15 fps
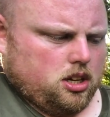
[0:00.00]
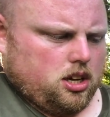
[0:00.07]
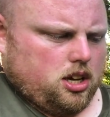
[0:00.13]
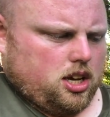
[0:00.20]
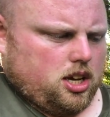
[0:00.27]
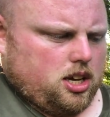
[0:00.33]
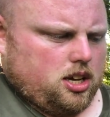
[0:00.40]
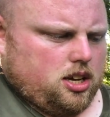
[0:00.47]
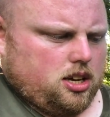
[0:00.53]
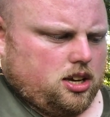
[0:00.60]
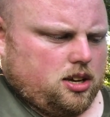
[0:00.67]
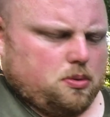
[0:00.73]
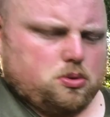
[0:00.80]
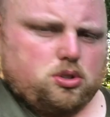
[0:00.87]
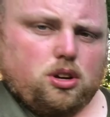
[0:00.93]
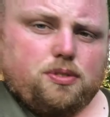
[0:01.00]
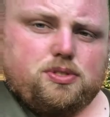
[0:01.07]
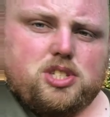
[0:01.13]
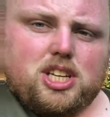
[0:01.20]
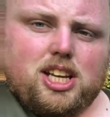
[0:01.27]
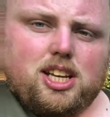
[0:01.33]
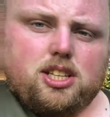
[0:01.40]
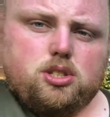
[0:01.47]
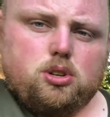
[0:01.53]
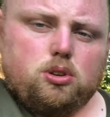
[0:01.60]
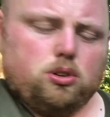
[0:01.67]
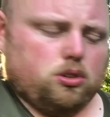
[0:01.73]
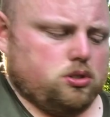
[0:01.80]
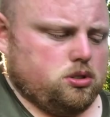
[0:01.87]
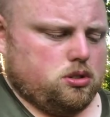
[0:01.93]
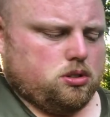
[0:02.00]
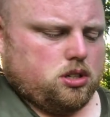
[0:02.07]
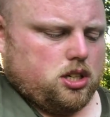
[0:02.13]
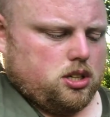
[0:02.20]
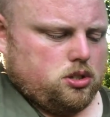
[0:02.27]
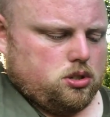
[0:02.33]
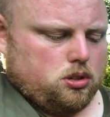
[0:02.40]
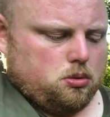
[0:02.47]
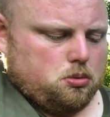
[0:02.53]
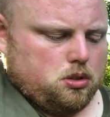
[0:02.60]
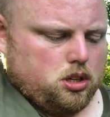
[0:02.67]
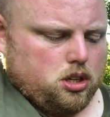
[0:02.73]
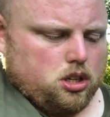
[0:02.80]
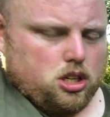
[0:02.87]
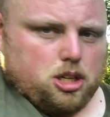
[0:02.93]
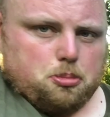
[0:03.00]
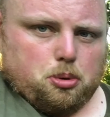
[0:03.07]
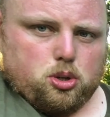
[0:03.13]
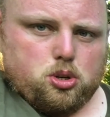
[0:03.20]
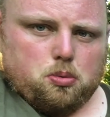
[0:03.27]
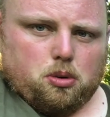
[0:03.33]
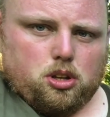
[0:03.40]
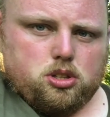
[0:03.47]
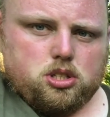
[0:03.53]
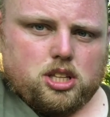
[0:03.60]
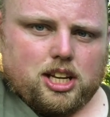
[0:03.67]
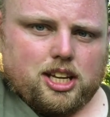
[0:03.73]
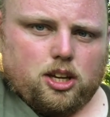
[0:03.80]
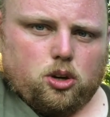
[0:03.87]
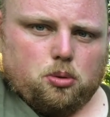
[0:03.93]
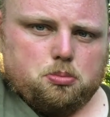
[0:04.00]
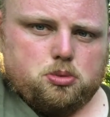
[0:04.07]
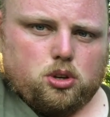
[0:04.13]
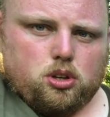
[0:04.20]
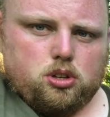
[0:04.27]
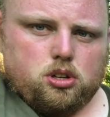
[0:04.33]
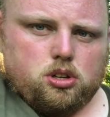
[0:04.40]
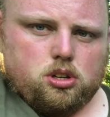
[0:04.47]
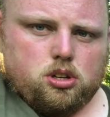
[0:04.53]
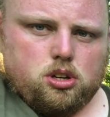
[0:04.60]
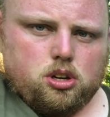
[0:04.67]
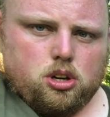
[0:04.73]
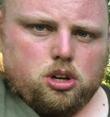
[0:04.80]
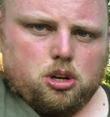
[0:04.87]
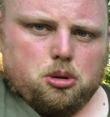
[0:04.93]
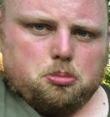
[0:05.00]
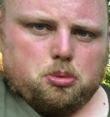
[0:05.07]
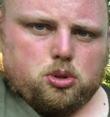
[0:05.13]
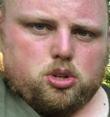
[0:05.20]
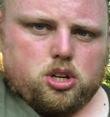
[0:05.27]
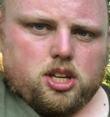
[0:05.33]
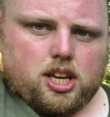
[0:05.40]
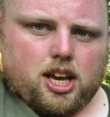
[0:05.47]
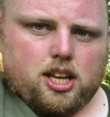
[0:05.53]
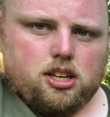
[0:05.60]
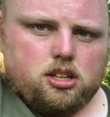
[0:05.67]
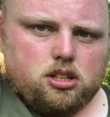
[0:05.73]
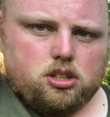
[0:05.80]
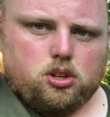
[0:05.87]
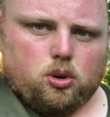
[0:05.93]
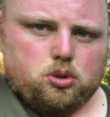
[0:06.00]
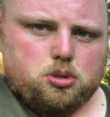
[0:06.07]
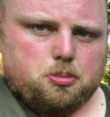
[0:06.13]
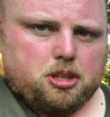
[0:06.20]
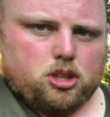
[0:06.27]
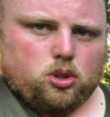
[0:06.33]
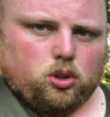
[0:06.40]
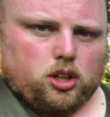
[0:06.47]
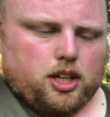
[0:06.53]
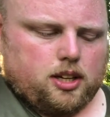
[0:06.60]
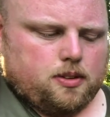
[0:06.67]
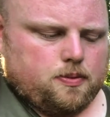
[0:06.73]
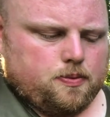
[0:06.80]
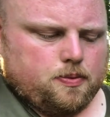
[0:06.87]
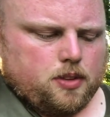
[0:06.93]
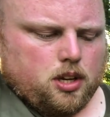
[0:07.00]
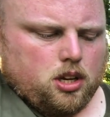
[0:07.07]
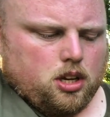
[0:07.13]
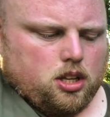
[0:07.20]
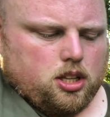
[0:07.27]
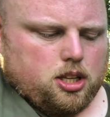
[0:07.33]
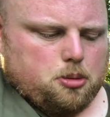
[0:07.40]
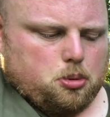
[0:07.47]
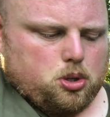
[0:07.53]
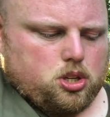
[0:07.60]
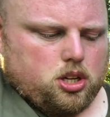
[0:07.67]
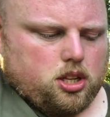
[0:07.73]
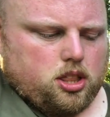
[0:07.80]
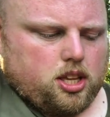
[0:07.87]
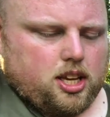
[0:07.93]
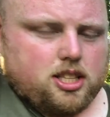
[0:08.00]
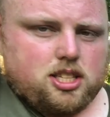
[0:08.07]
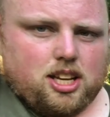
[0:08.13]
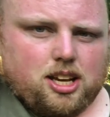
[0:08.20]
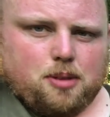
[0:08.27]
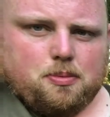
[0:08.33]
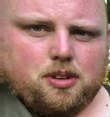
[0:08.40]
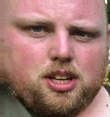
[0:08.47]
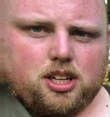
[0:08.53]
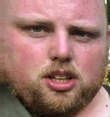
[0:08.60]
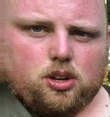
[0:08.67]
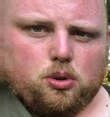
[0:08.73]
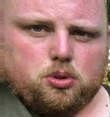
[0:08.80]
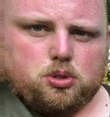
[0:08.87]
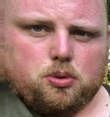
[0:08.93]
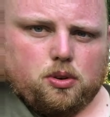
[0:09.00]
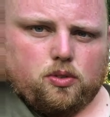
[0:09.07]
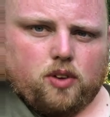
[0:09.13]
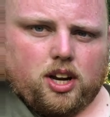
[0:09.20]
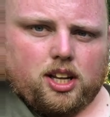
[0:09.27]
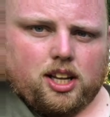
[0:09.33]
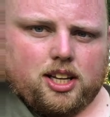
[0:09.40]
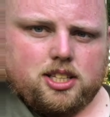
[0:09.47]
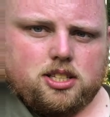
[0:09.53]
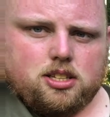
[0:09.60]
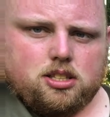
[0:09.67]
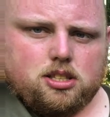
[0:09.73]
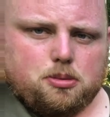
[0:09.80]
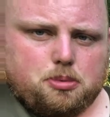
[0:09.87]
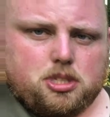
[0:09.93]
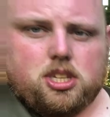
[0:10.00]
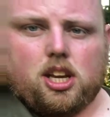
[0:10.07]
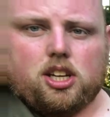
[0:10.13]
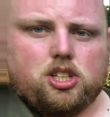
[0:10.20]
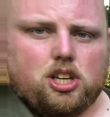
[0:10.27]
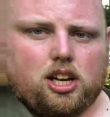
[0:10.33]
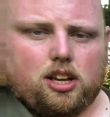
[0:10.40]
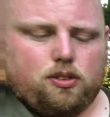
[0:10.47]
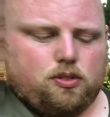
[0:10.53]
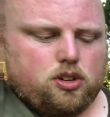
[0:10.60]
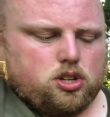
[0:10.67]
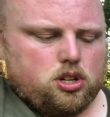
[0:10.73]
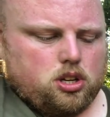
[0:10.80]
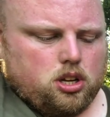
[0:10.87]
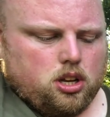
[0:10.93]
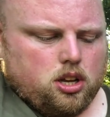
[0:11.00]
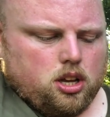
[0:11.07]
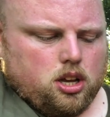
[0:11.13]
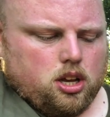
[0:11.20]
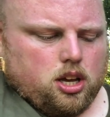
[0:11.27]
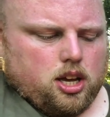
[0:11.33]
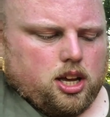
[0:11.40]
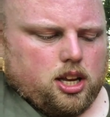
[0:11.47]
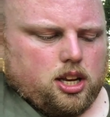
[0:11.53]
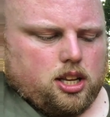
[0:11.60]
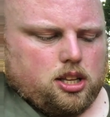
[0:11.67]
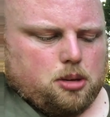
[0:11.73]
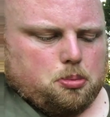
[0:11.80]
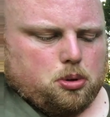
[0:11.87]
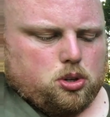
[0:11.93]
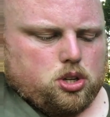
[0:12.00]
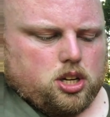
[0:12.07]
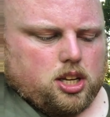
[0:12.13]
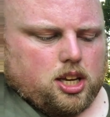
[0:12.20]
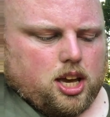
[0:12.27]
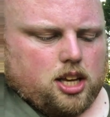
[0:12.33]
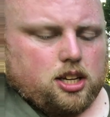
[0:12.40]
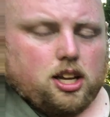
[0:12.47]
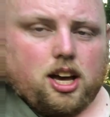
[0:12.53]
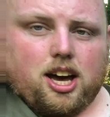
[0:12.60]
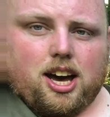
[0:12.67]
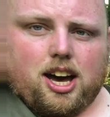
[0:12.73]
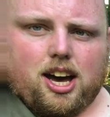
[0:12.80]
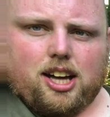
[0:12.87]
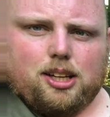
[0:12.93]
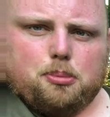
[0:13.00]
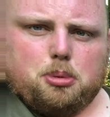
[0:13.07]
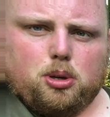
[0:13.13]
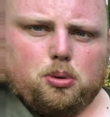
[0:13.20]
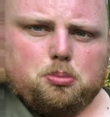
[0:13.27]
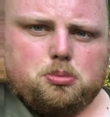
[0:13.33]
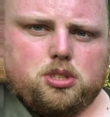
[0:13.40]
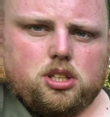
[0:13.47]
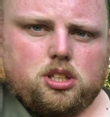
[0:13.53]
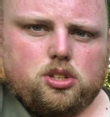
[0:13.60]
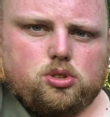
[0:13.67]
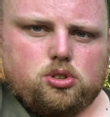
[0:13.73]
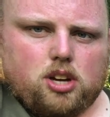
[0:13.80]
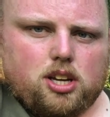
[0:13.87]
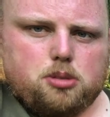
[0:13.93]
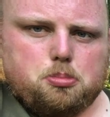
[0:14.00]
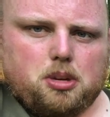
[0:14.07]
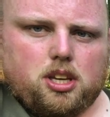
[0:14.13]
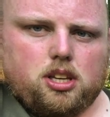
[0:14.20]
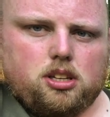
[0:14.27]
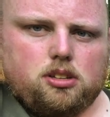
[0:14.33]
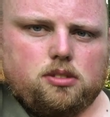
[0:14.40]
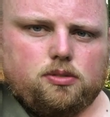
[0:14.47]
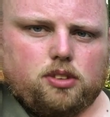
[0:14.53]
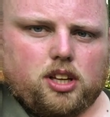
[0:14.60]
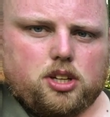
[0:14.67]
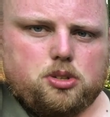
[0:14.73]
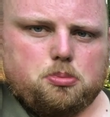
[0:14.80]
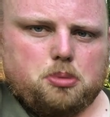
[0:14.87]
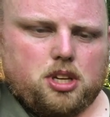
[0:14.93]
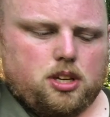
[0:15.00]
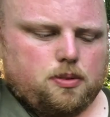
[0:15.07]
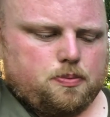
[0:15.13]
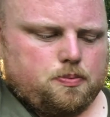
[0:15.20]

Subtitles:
It was off Sealy Tools. Okay, so you push it once, the light comes on, push it again, goes a bit duller. And you push it a third time and it goes to a red light to protect your night vision, and then you push it again and it becomes a distress beacon, flashing beacon.